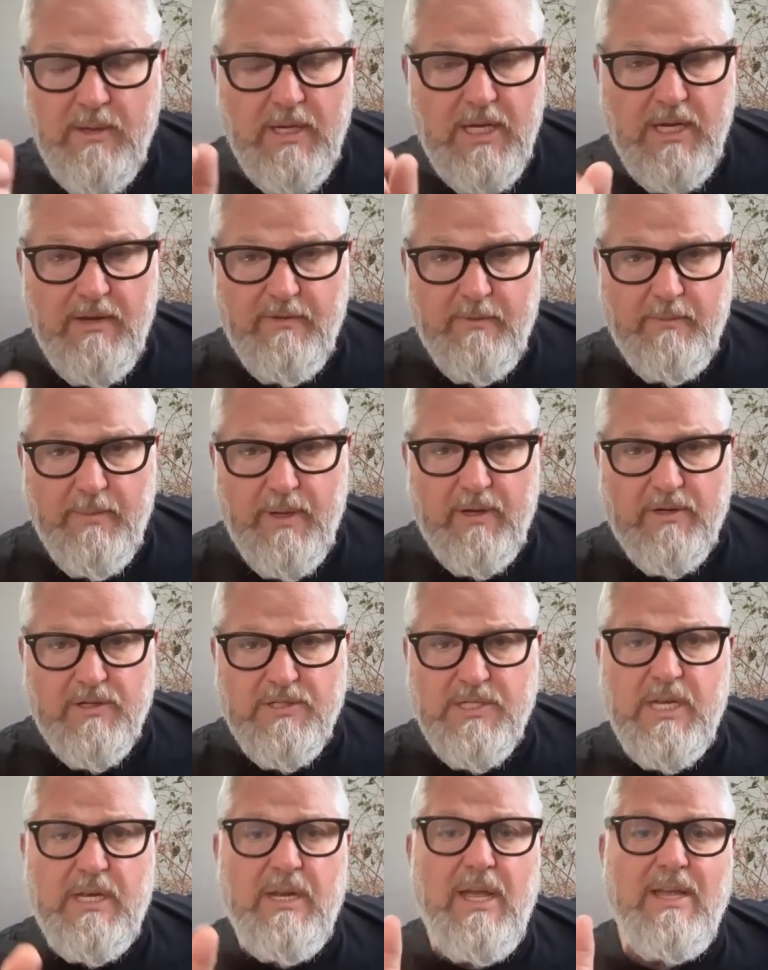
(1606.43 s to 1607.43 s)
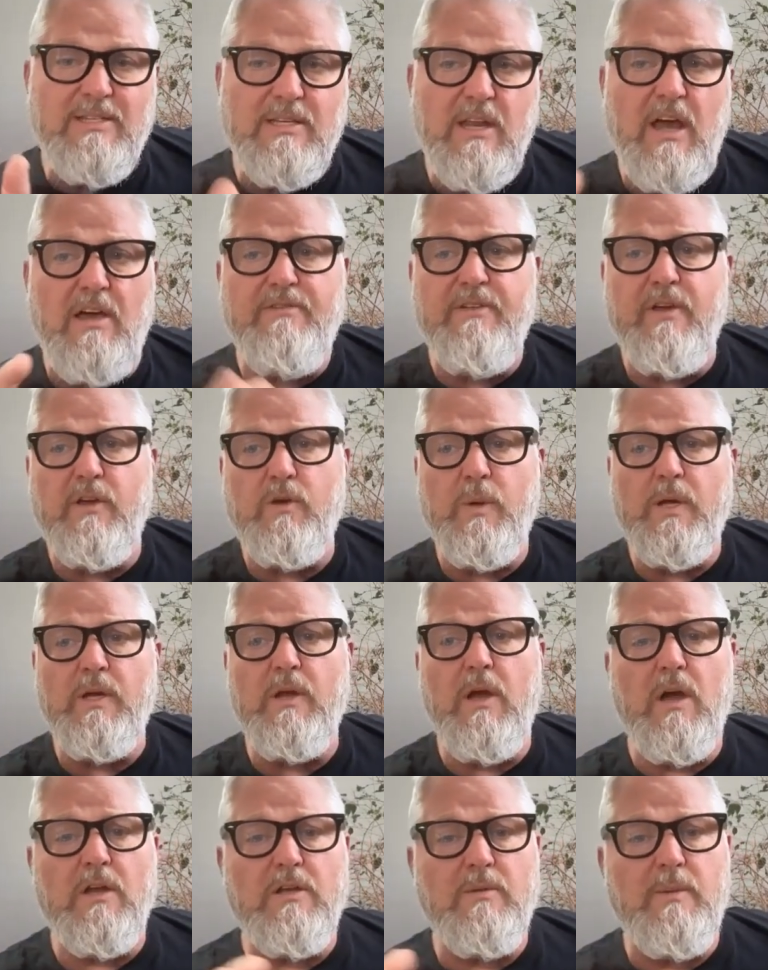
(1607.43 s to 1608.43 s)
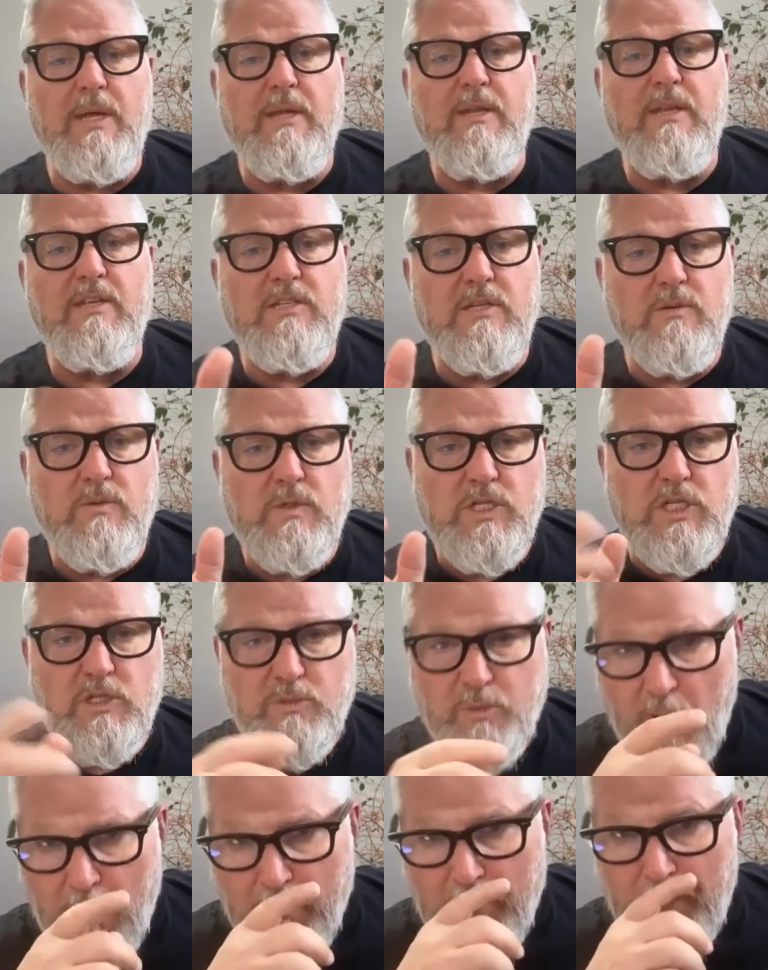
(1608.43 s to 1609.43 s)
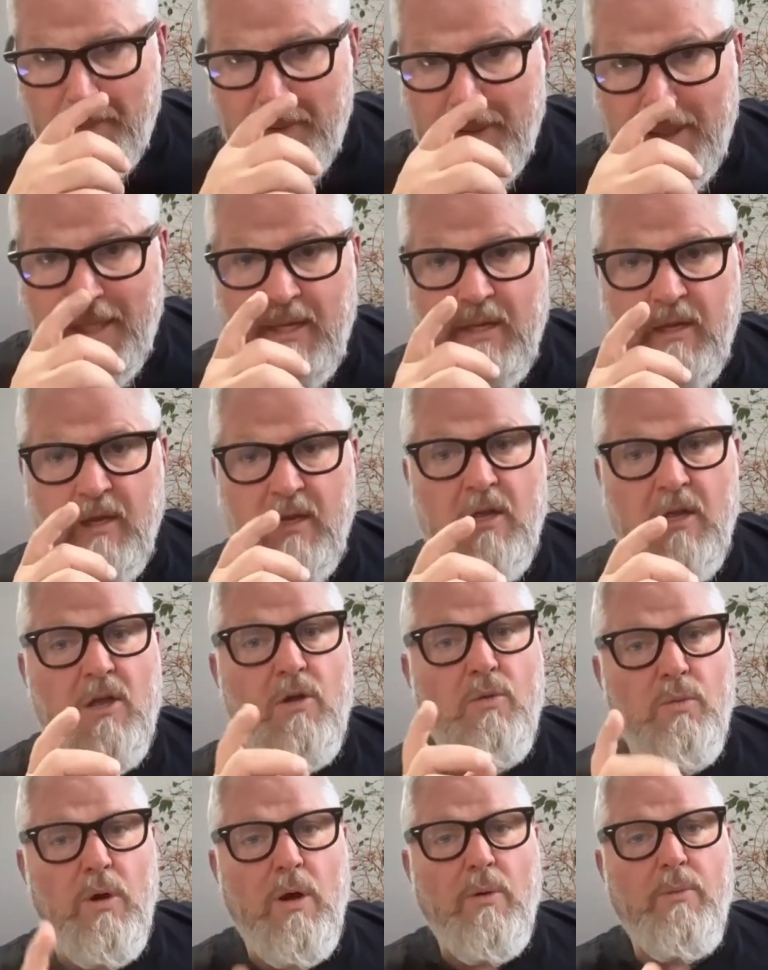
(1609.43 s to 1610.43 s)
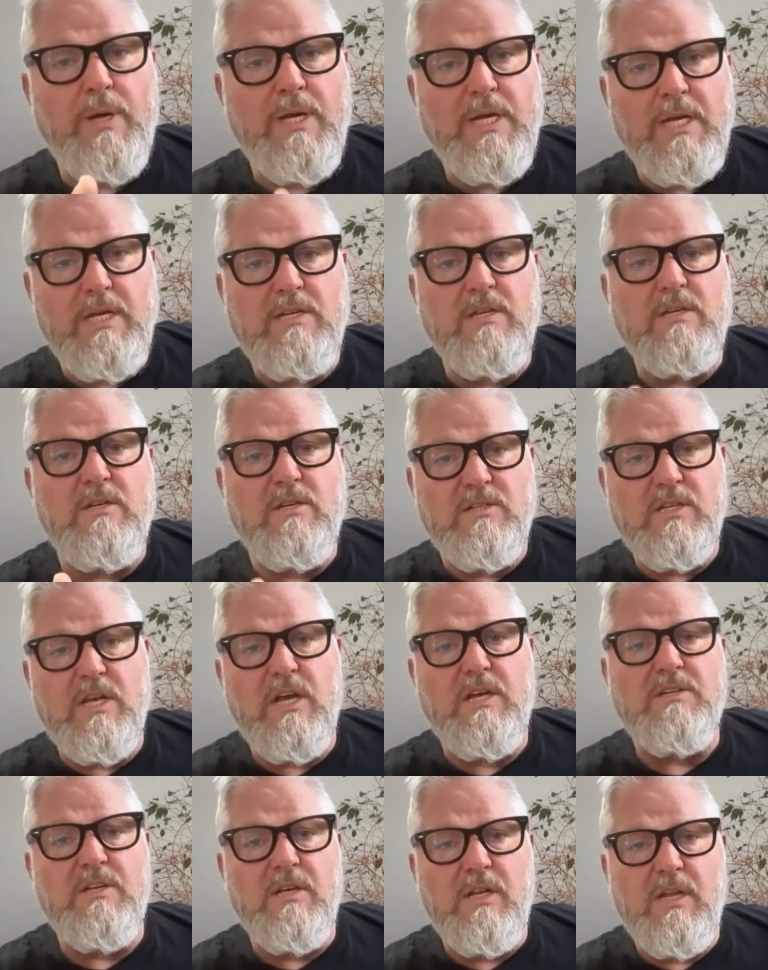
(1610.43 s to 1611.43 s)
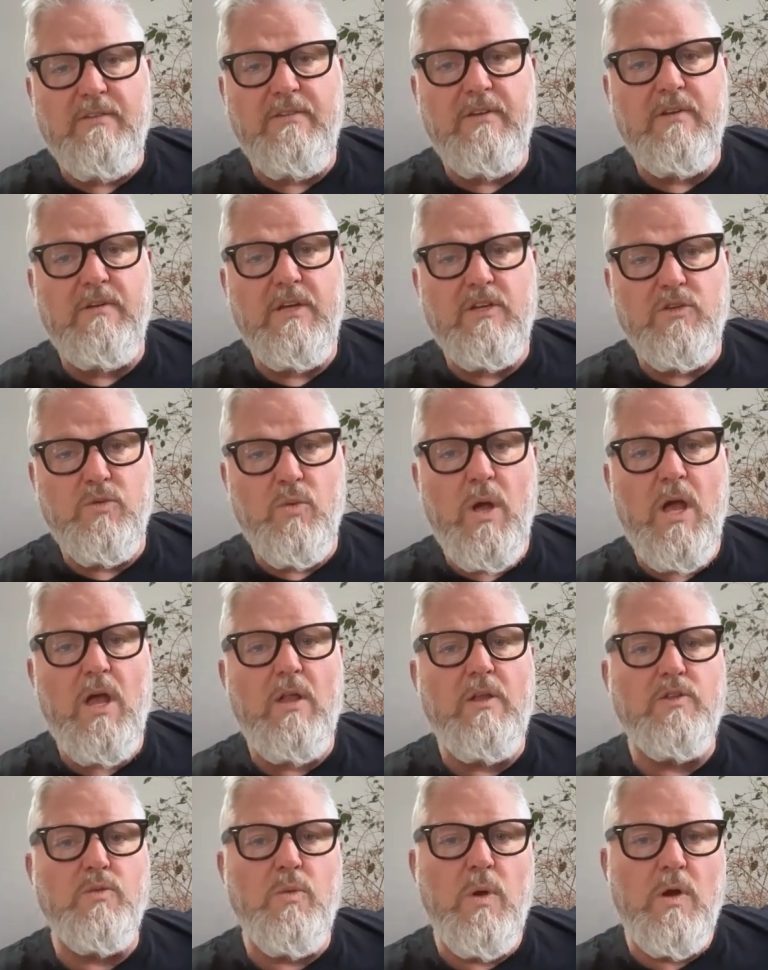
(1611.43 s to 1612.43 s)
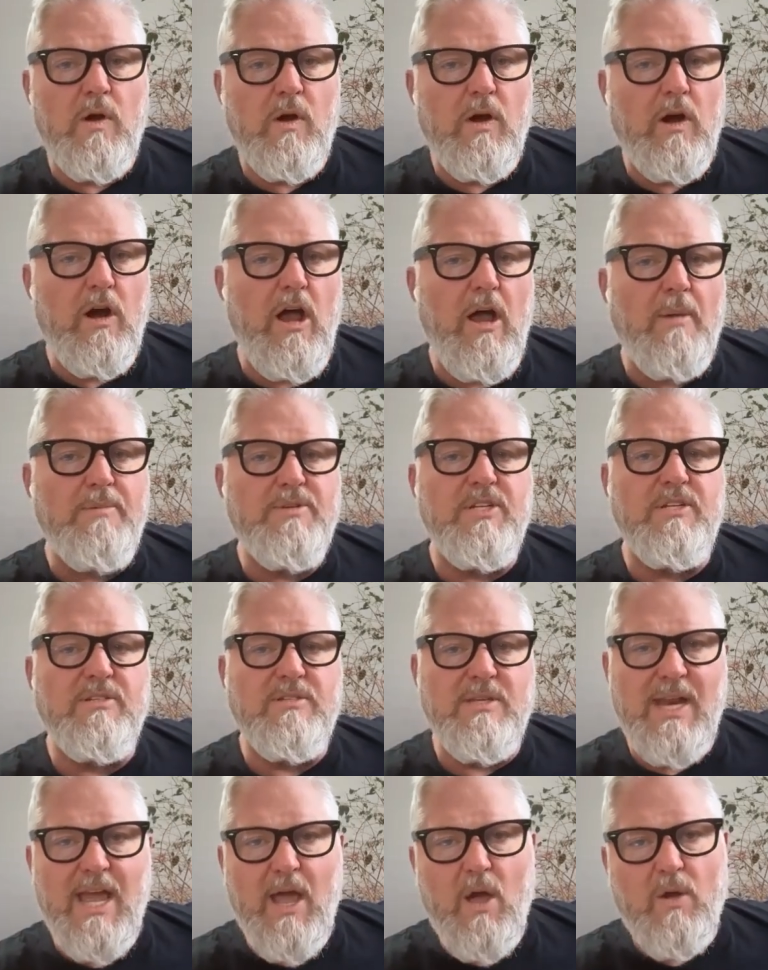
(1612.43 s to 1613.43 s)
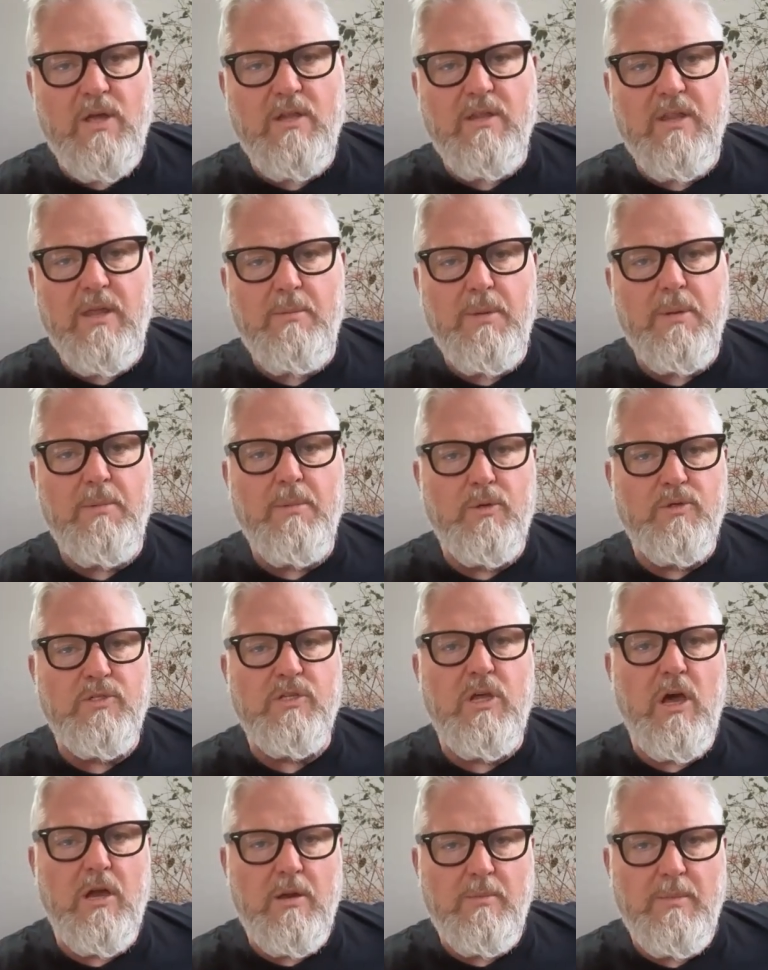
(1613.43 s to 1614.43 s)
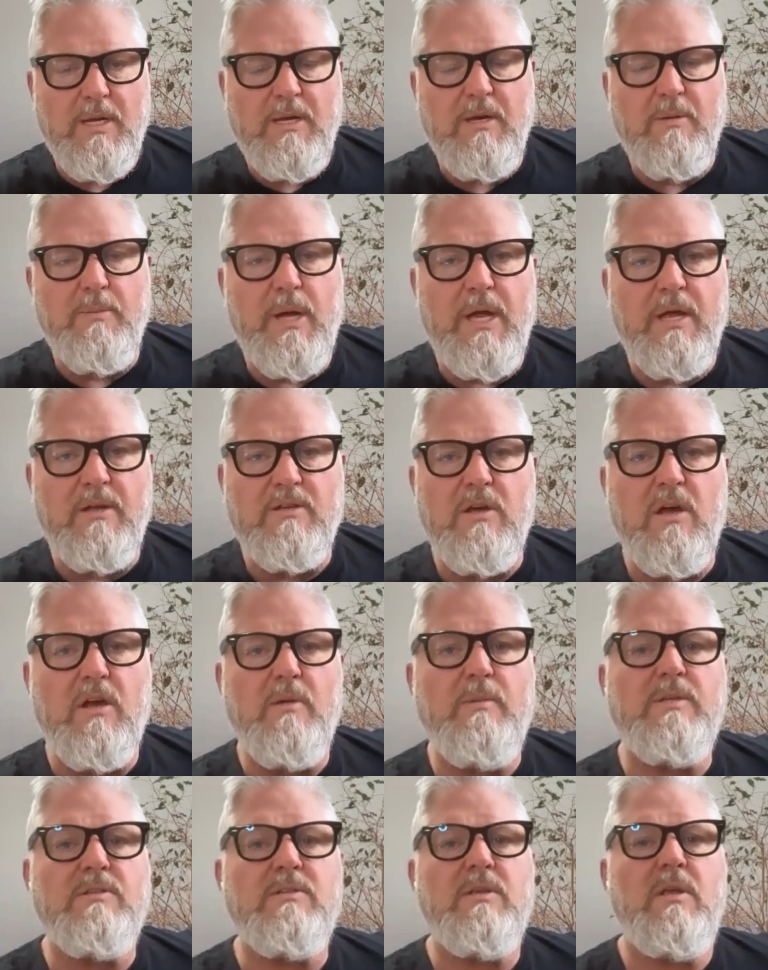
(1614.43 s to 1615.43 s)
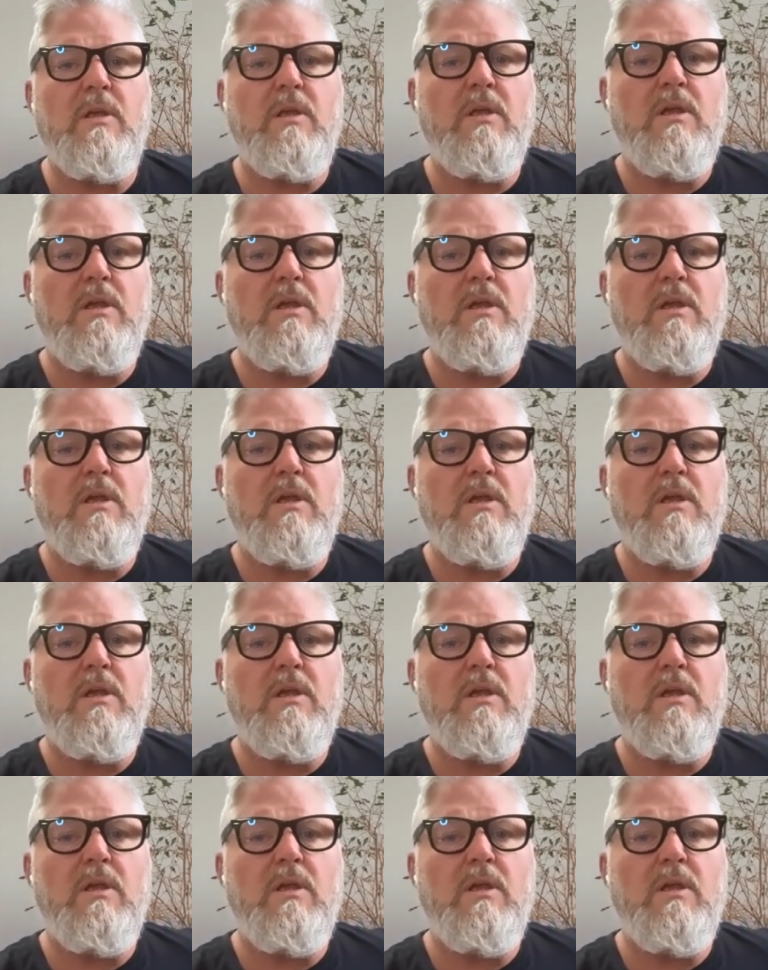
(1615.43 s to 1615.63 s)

even better said, has not found a way to automate this, which is probably what we need to discuss in 11, as well as what are our options and how can they be most automated by Atonimus.